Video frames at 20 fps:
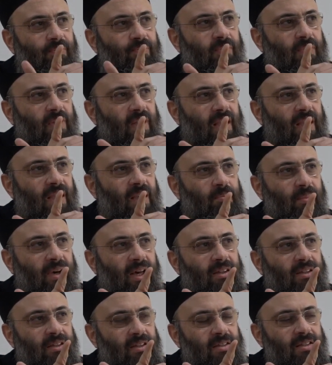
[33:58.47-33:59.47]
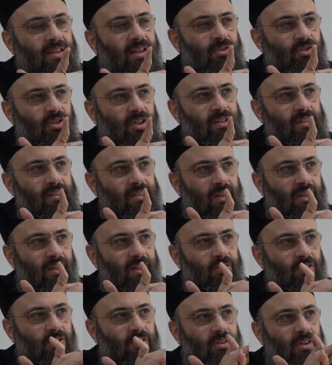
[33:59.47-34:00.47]
He meant such and
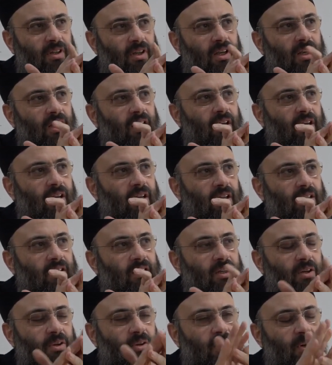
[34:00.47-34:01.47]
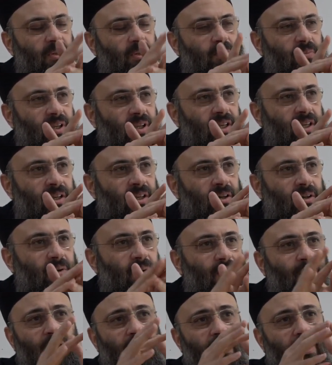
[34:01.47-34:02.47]
such. There could be,
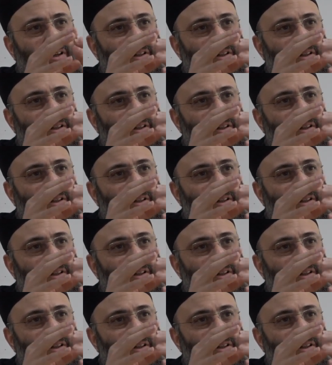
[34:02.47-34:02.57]
or